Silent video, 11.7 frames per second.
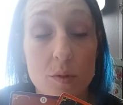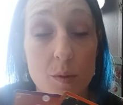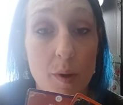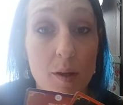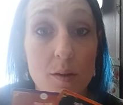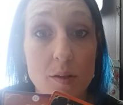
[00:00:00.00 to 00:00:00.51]
to
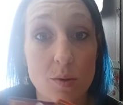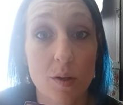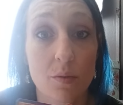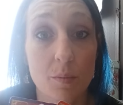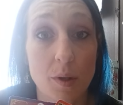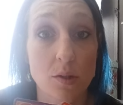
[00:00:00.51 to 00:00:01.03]
make this
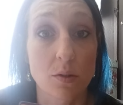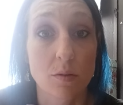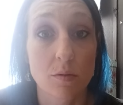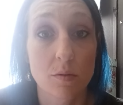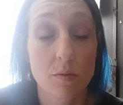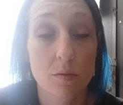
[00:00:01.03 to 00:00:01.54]
transformation.
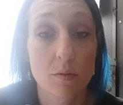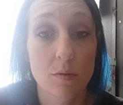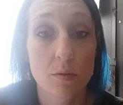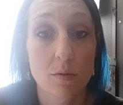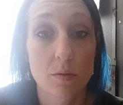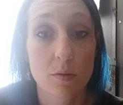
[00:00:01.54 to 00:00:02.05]

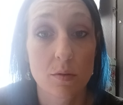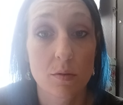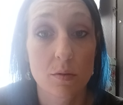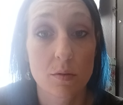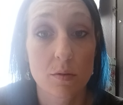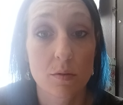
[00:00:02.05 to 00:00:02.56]

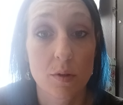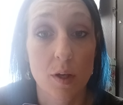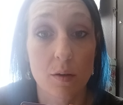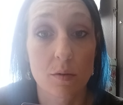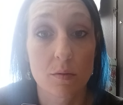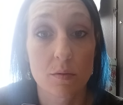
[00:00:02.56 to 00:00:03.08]

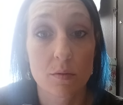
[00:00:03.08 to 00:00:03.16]
Like,